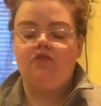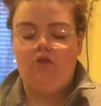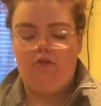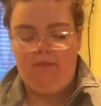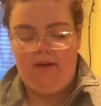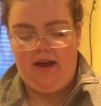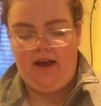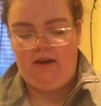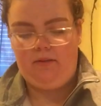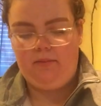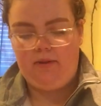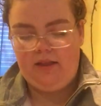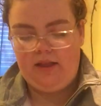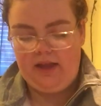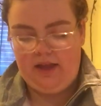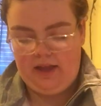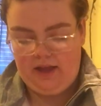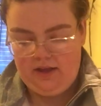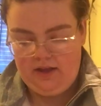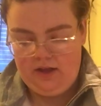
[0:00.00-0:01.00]
so bad, but,
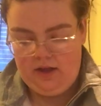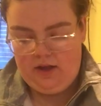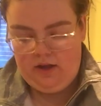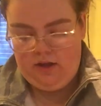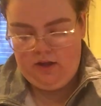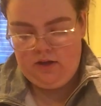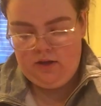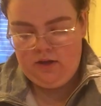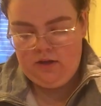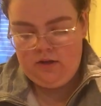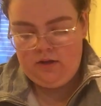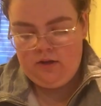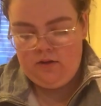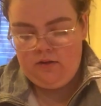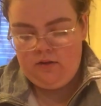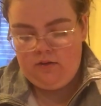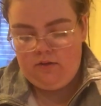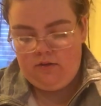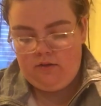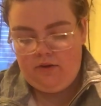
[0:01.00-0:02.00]
like,
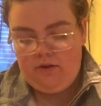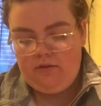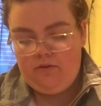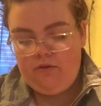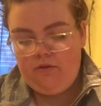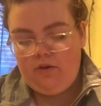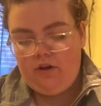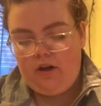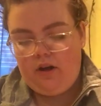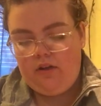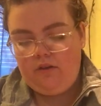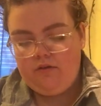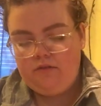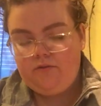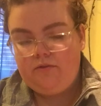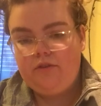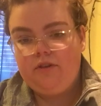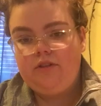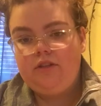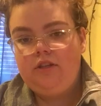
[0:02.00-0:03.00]

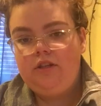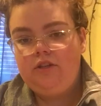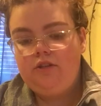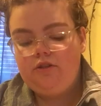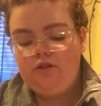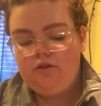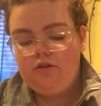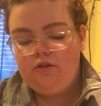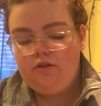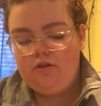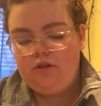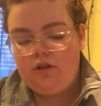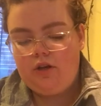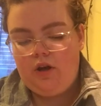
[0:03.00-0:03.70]
$34 for a t-shirt?